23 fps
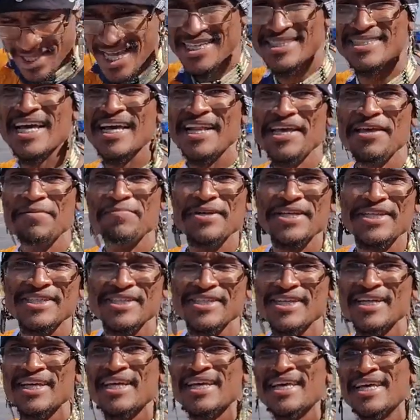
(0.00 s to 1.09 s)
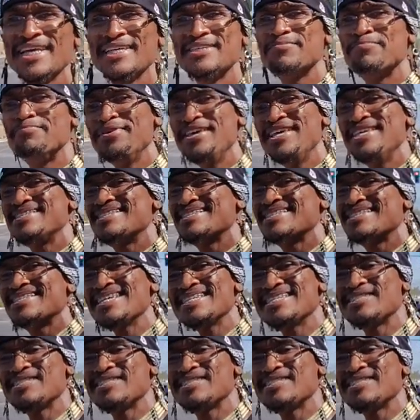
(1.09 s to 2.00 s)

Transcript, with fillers: That's that image, this beast